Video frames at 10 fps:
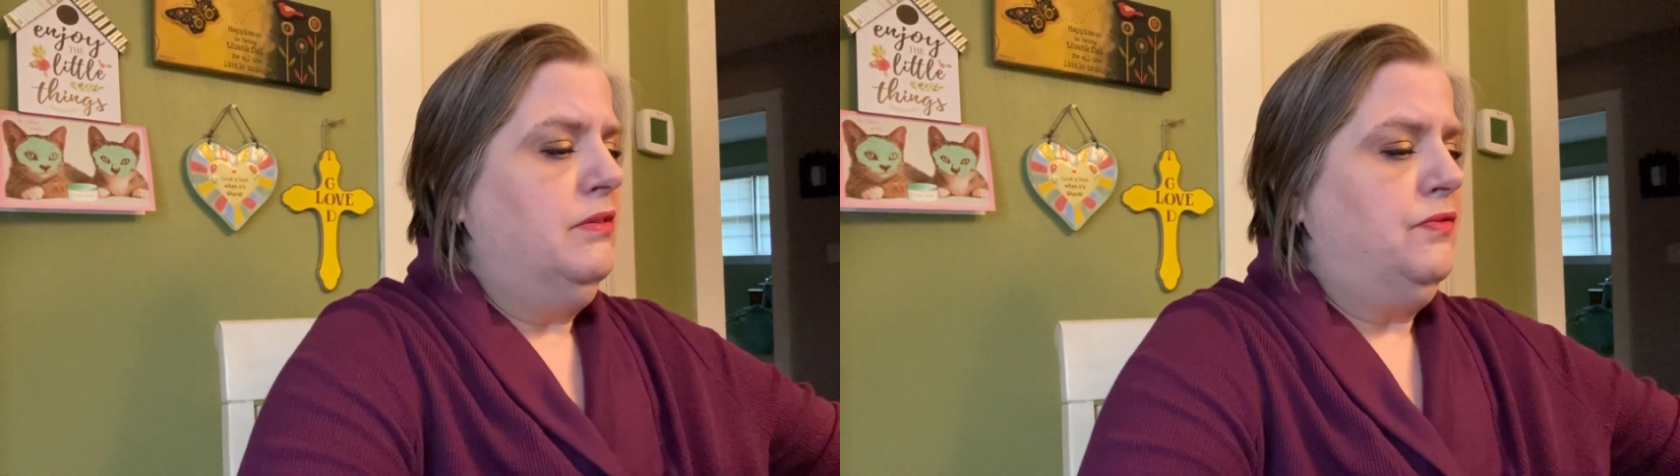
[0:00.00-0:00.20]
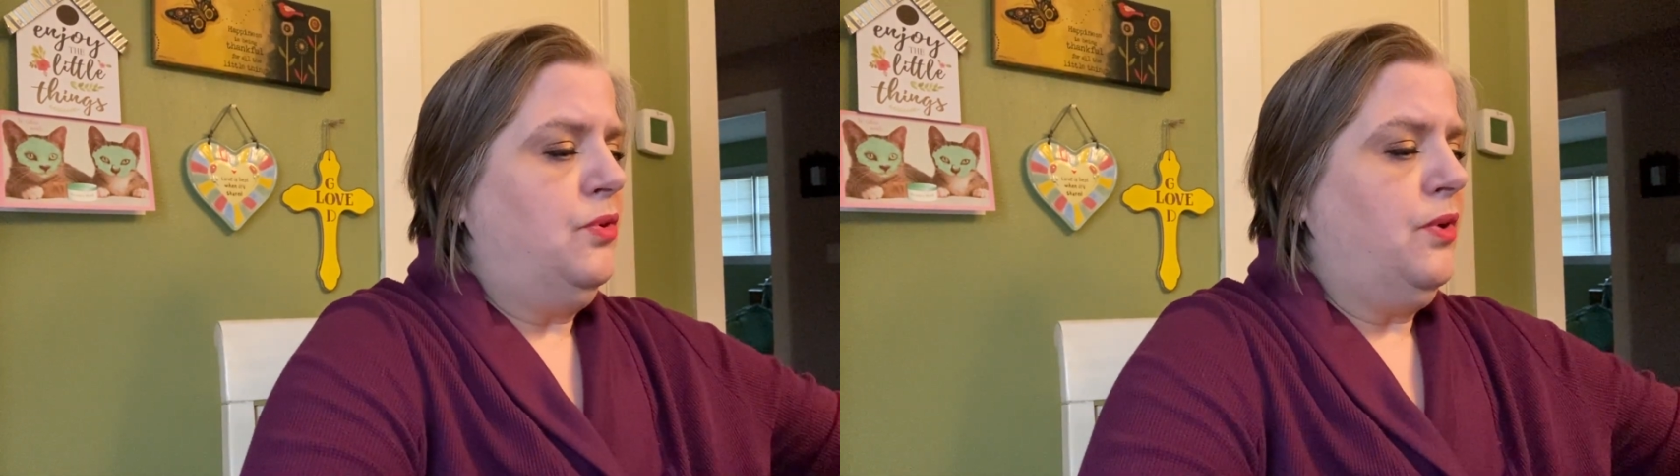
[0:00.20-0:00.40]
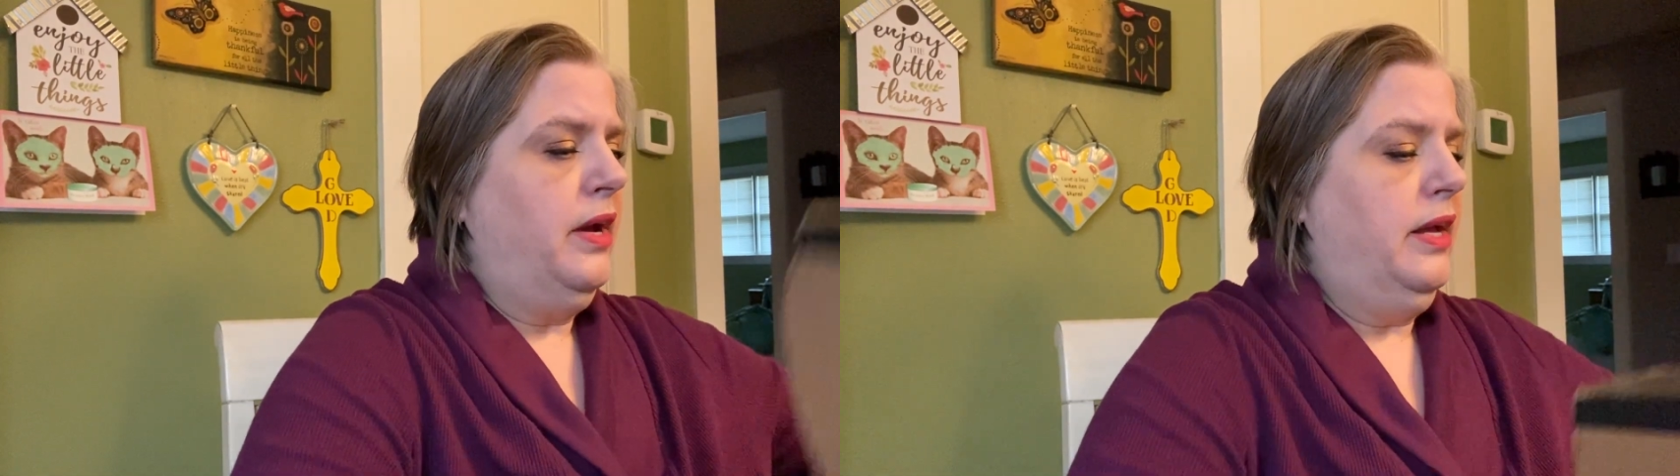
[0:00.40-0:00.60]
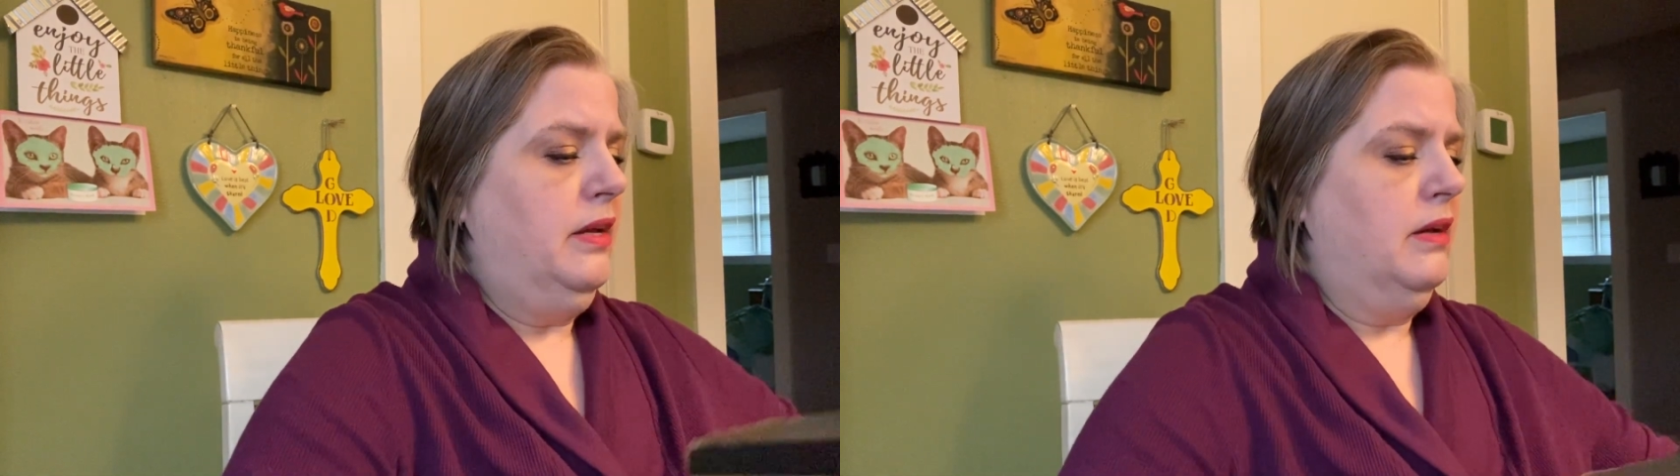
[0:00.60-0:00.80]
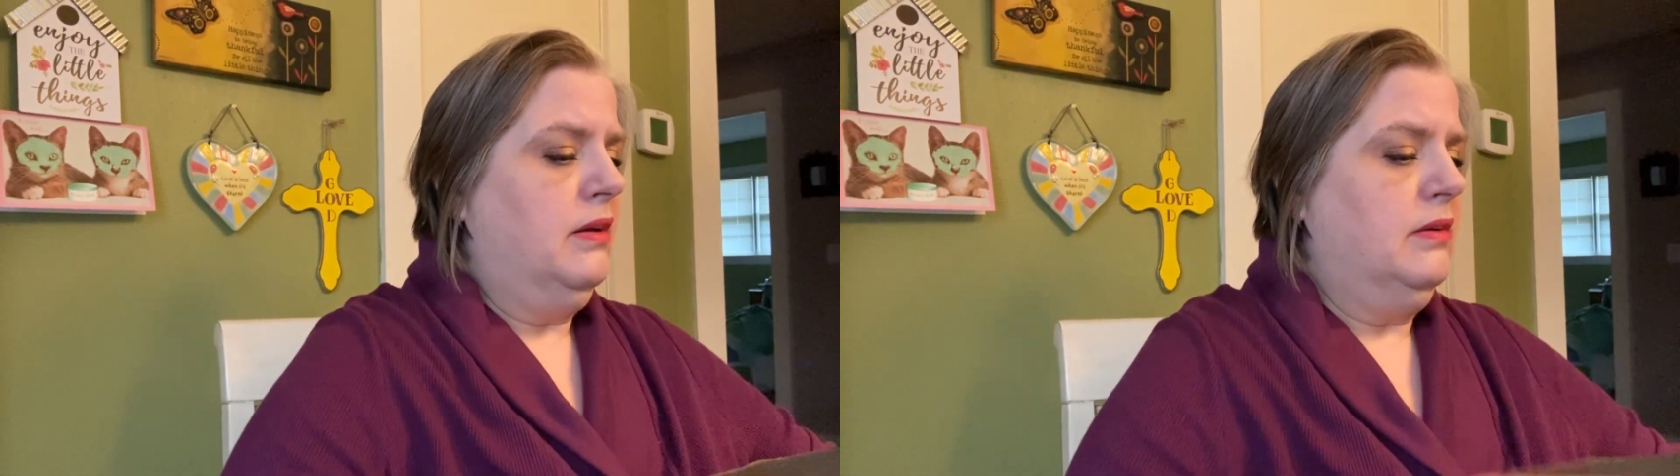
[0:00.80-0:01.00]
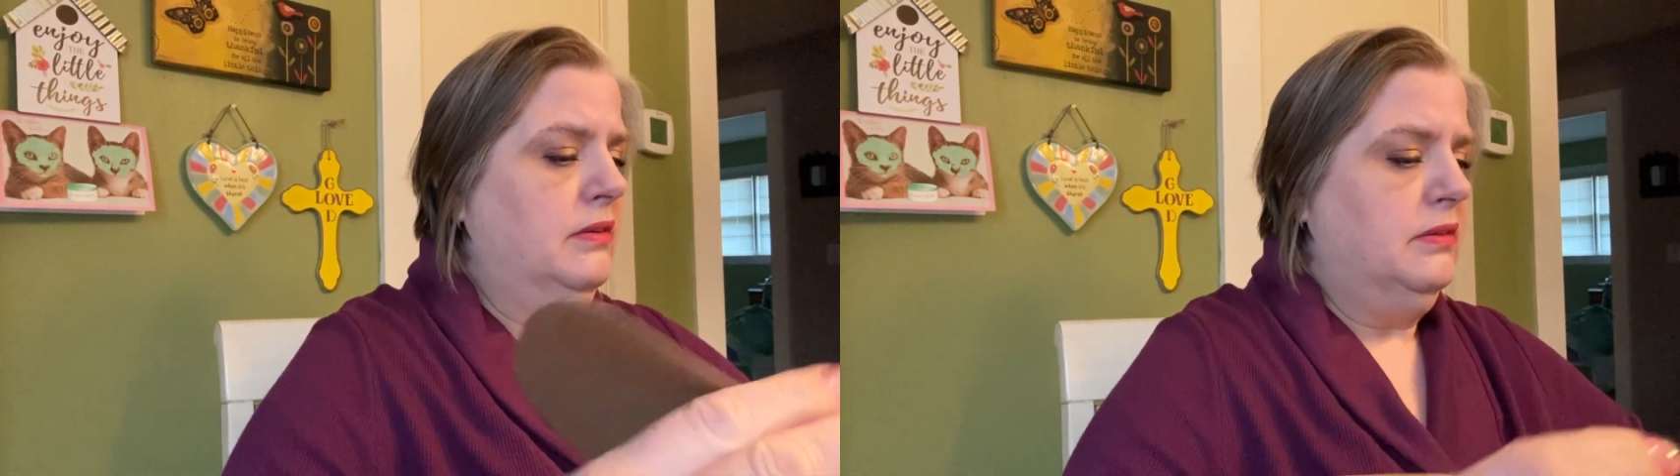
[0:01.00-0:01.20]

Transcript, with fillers: for a uh,